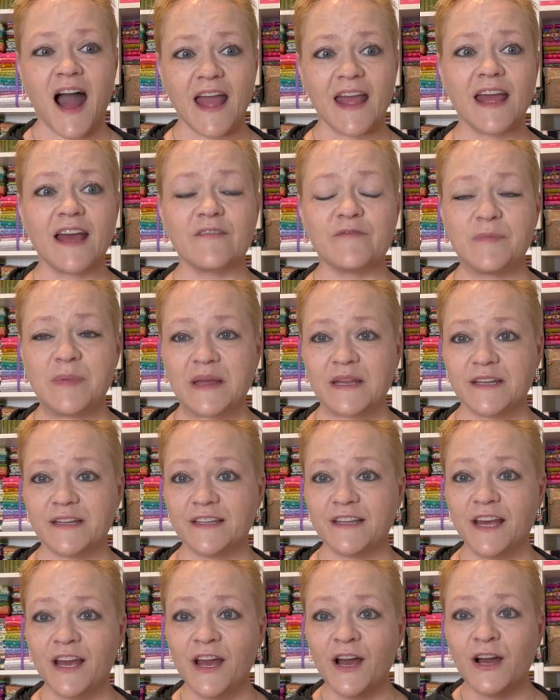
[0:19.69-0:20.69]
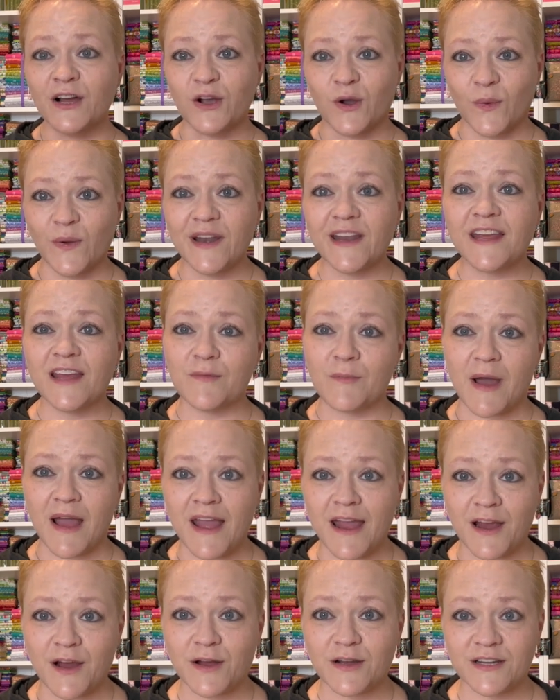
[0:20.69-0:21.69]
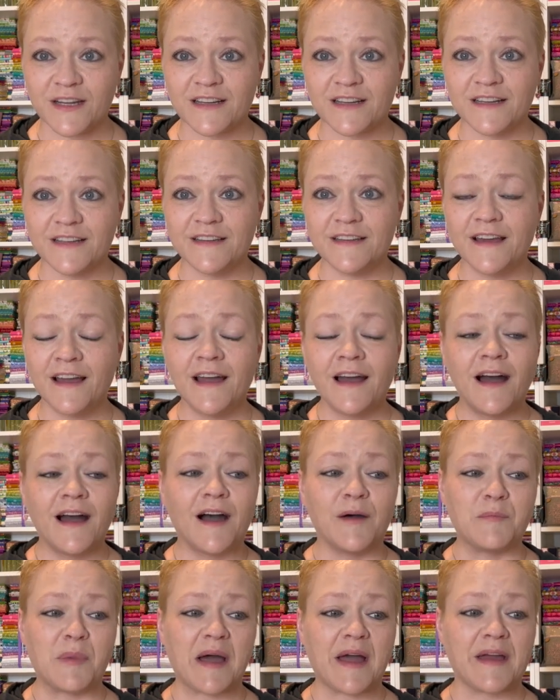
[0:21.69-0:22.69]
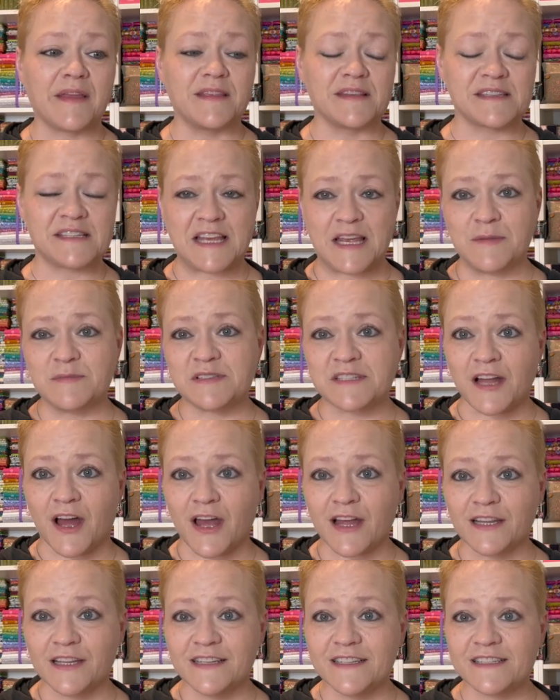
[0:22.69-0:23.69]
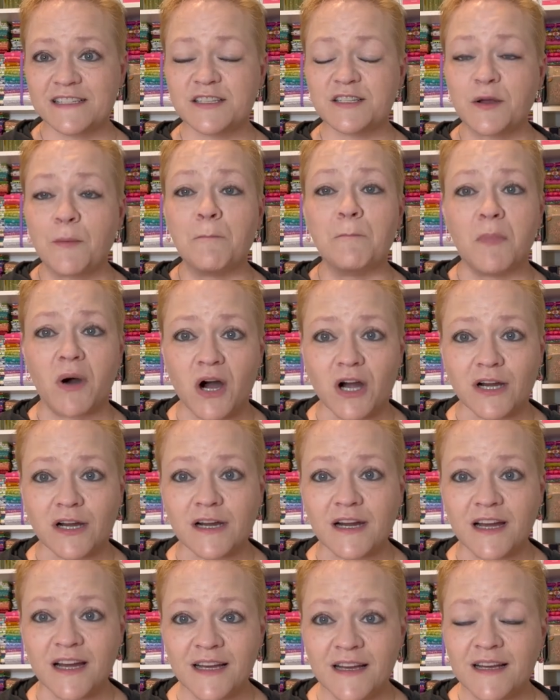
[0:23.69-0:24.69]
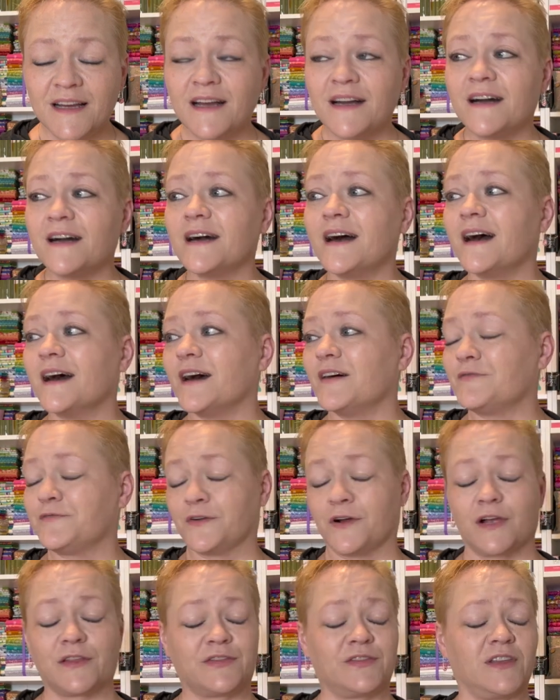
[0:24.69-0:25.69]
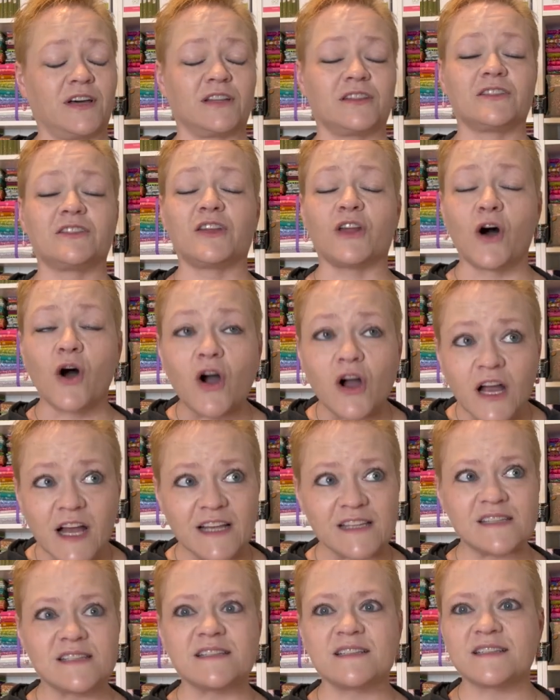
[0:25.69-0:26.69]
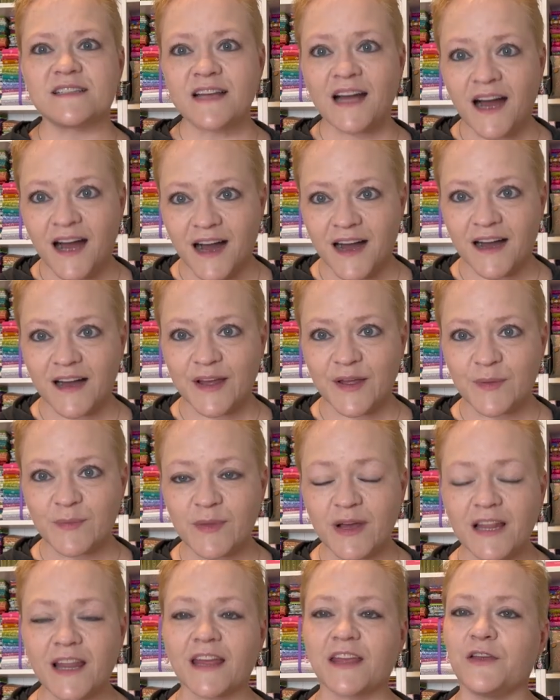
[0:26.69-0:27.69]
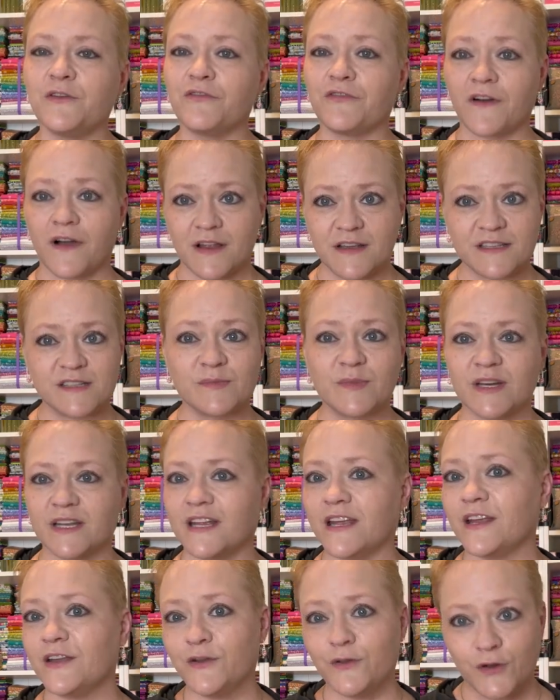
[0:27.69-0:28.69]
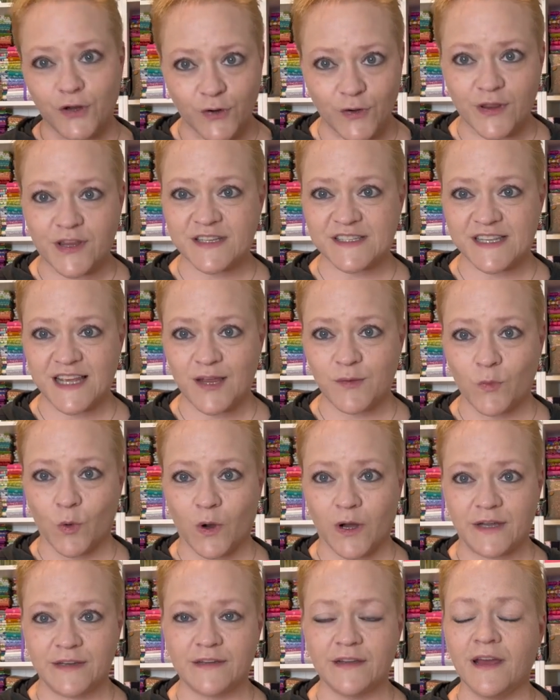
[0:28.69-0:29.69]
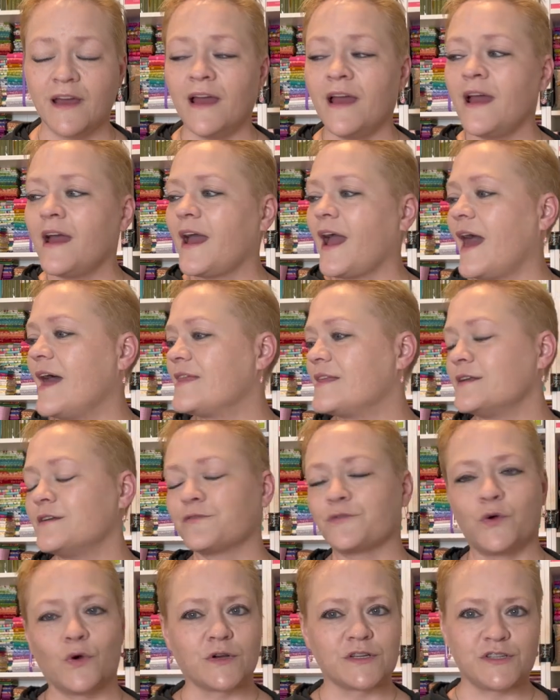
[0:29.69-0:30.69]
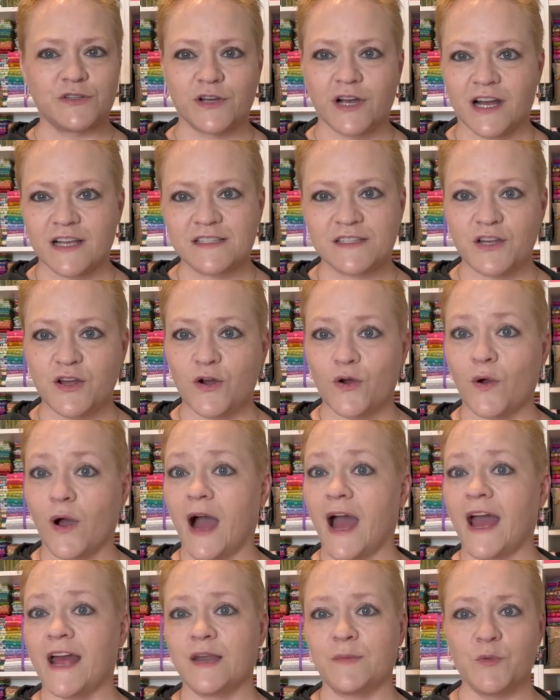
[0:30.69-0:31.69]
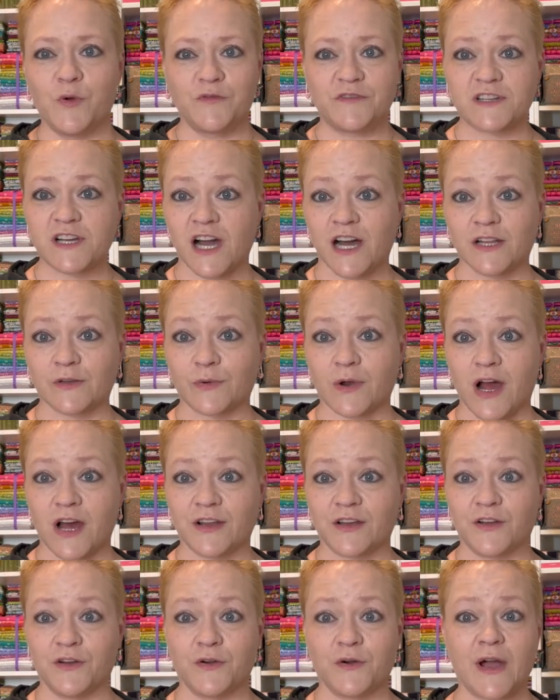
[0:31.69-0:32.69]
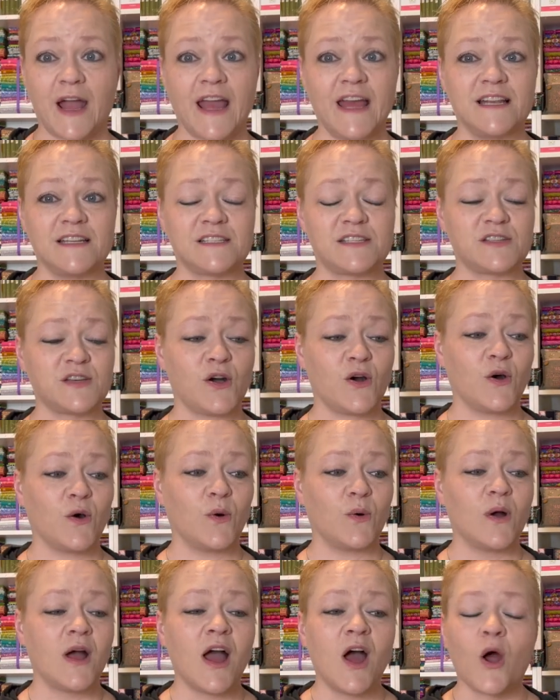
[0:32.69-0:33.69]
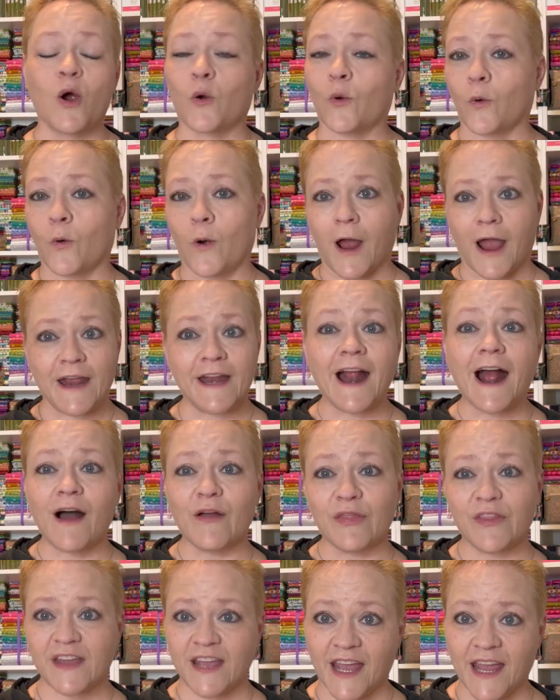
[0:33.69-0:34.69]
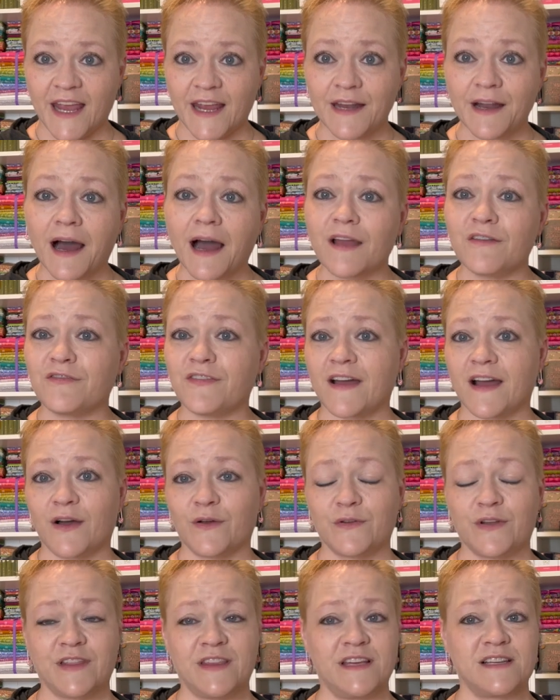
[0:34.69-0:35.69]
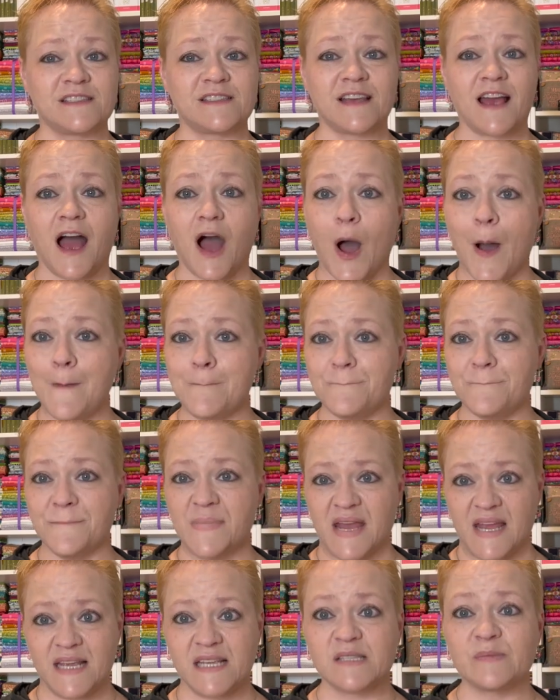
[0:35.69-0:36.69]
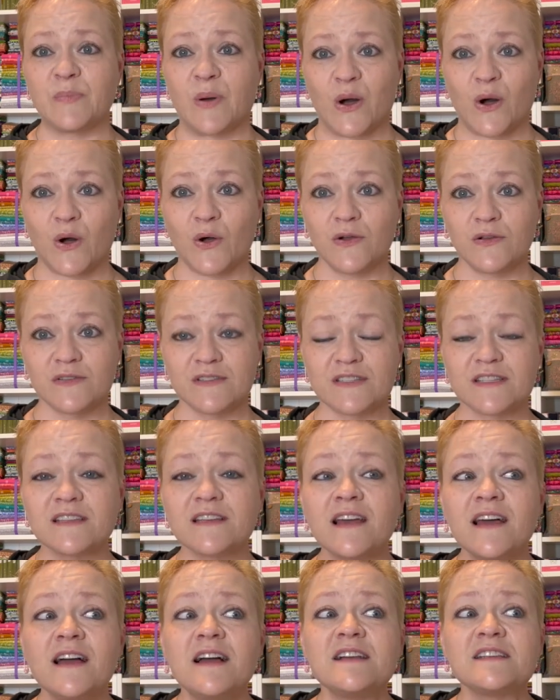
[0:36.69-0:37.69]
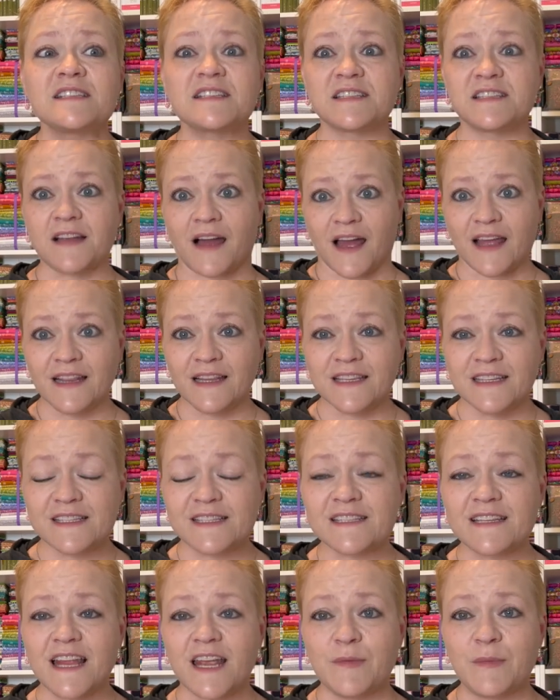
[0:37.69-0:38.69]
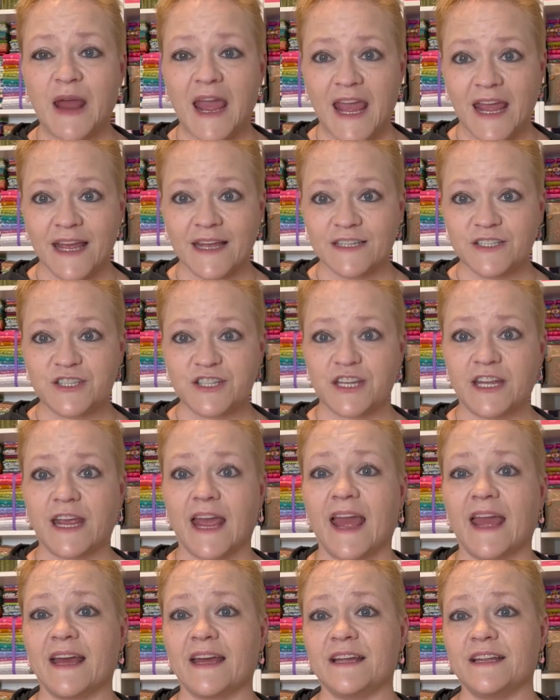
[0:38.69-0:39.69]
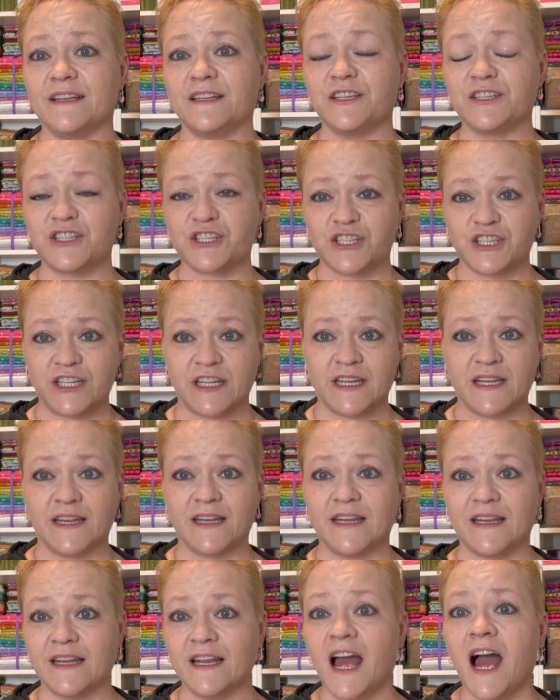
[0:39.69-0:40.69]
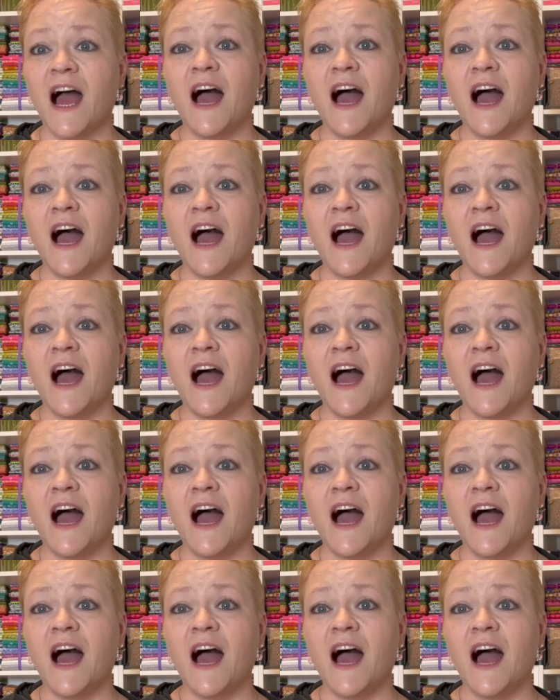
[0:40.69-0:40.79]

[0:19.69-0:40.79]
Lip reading: have been going to get my hair done by the same stylist, Mark, for the longest time. Like, you find somebody and you go to the same one. And then, of course, you guys know I had to move to Colorado. And so, right out the gate, I found this amazeballs stylist named Angie, and she